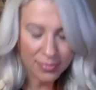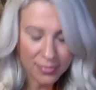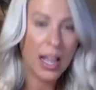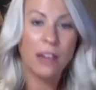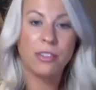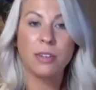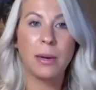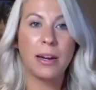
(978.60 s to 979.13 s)

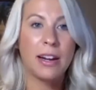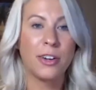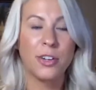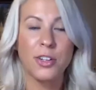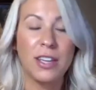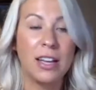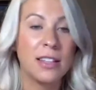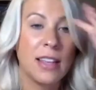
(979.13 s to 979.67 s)
Everybody
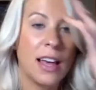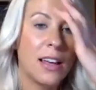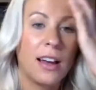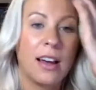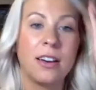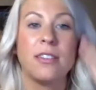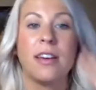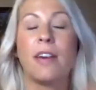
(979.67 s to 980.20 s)
understands that. I
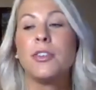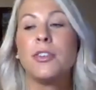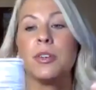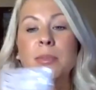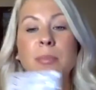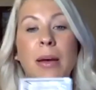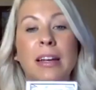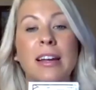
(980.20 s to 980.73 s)
don't even have to
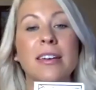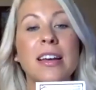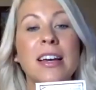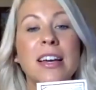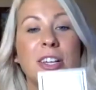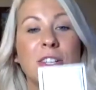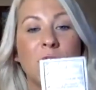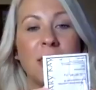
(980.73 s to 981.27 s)
explain it.
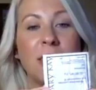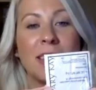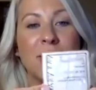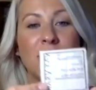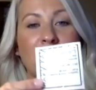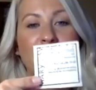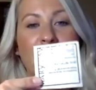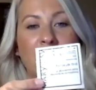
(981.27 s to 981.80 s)
So this is
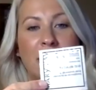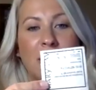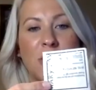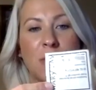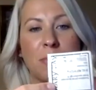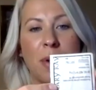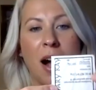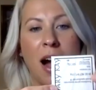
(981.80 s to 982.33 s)
your
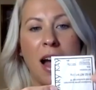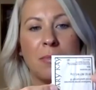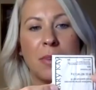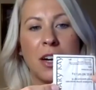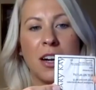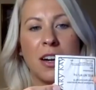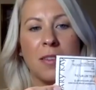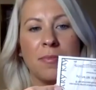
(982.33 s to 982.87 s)
foundation
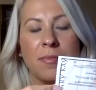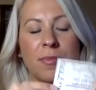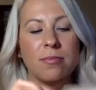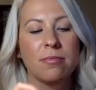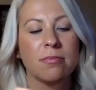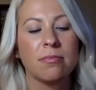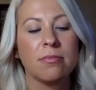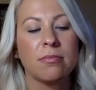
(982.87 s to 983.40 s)
primer.
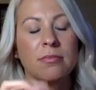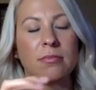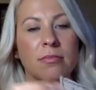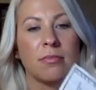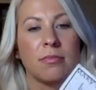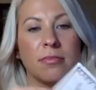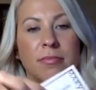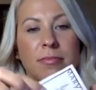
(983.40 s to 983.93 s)

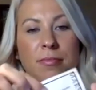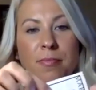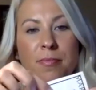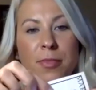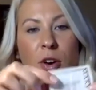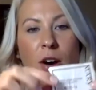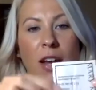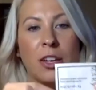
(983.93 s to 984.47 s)

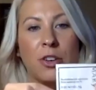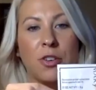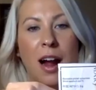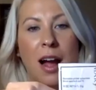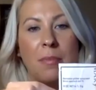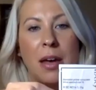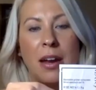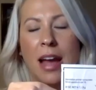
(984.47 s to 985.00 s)
Go ahead and
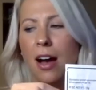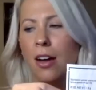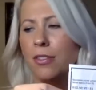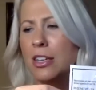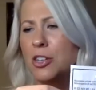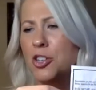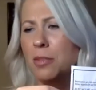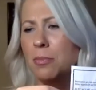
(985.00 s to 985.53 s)
grab that out.
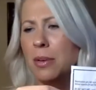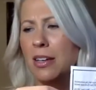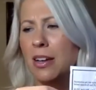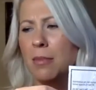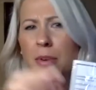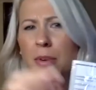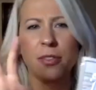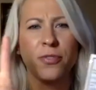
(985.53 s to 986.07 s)
This should be
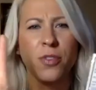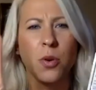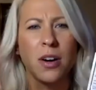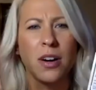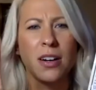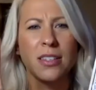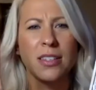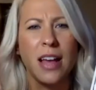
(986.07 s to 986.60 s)
number
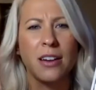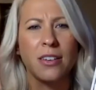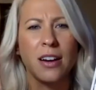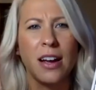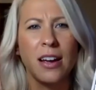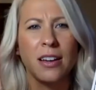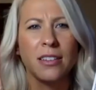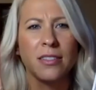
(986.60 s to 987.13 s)
4. Is that
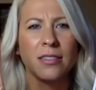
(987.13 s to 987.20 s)
right?